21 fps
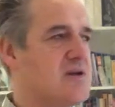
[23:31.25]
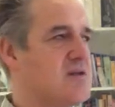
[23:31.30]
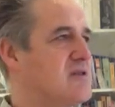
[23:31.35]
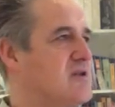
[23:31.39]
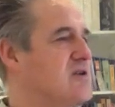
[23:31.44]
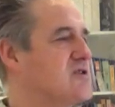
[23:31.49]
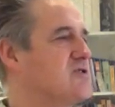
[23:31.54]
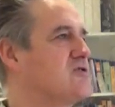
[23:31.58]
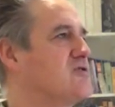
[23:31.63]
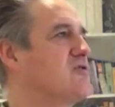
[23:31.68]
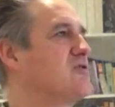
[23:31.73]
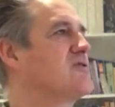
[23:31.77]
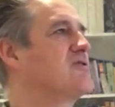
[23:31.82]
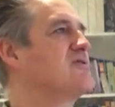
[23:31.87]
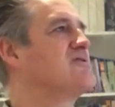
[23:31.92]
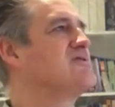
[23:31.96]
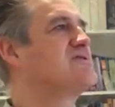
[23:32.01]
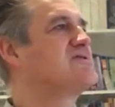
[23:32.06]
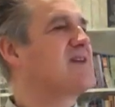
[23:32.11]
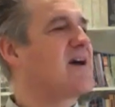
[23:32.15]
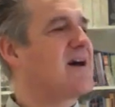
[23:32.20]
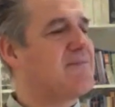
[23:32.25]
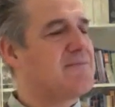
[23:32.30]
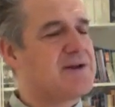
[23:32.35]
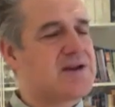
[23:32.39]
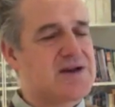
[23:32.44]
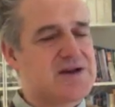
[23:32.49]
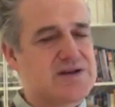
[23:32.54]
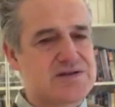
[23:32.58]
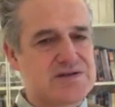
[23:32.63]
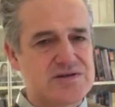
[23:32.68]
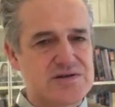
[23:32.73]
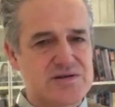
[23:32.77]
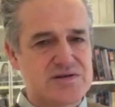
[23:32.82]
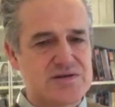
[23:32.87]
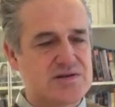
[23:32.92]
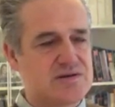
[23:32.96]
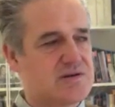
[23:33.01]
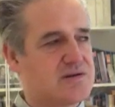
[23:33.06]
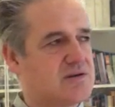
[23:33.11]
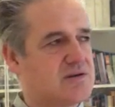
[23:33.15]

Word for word: that is not contaminated